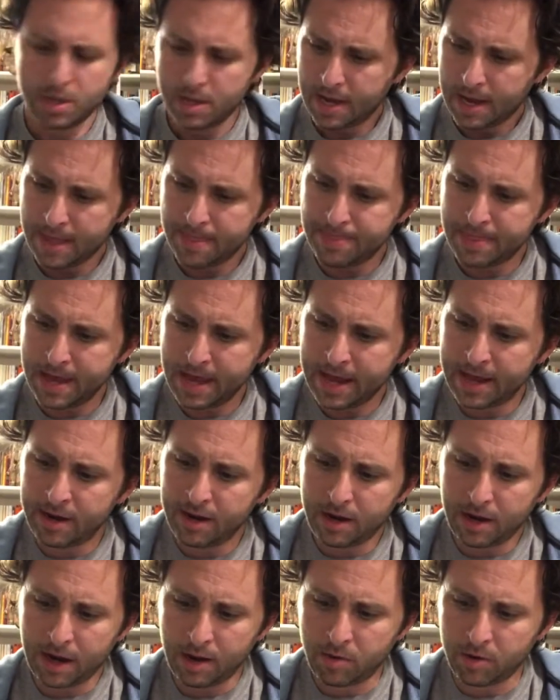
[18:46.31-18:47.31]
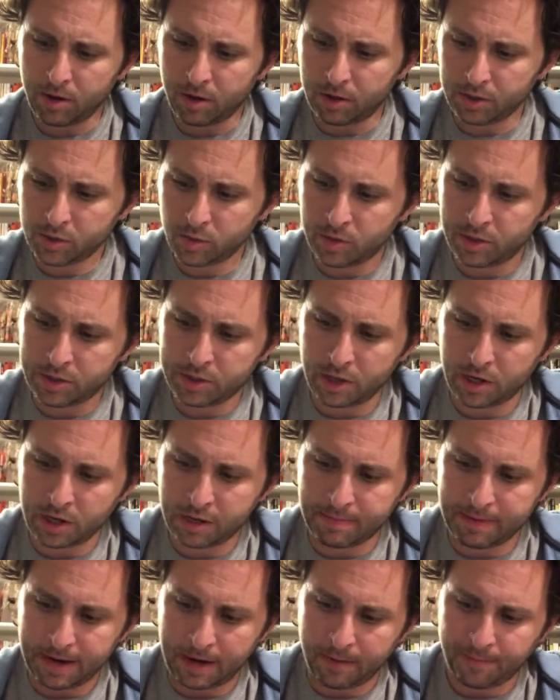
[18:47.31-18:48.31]
And then I would also want to talk
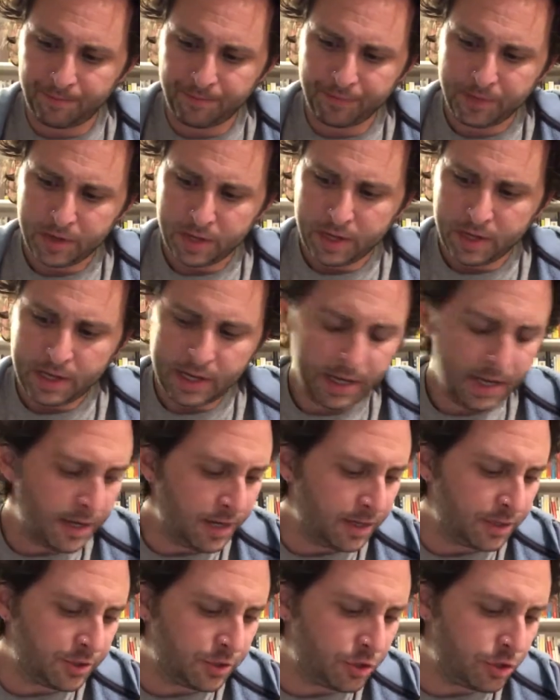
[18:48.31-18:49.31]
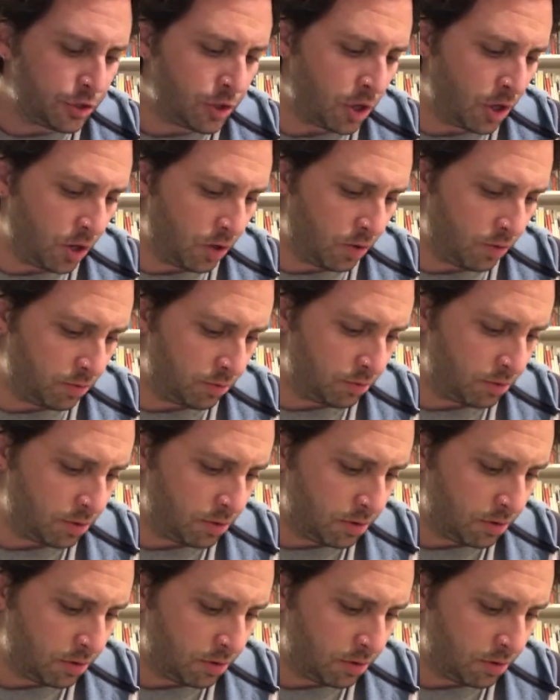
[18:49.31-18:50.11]
about his tone.